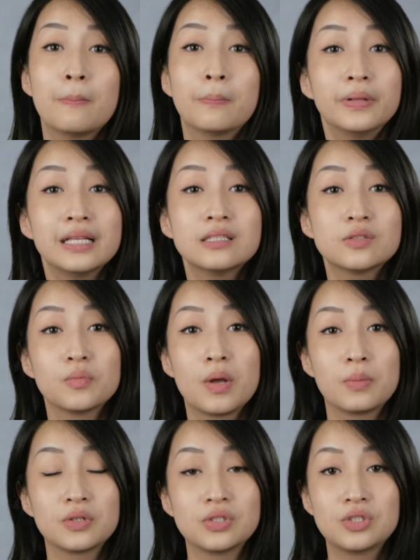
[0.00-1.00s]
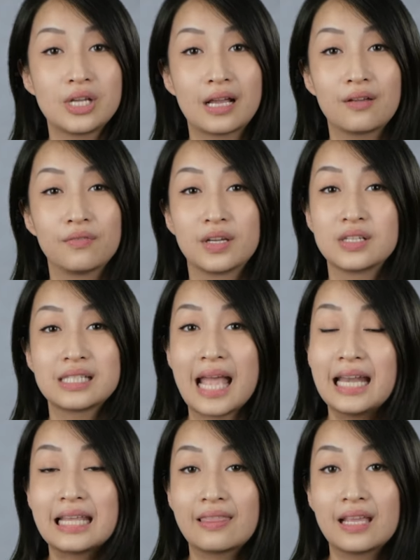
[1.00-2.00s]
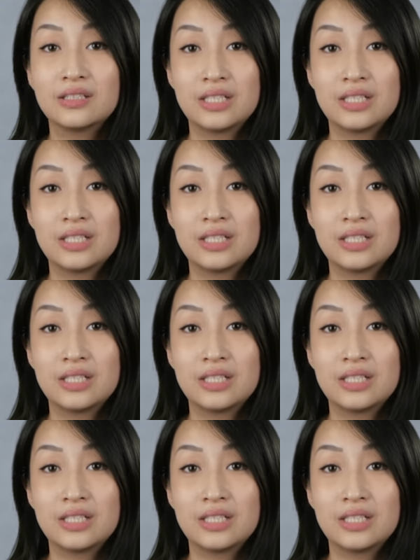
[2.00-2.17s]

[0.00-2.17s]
please remember to check if there's anything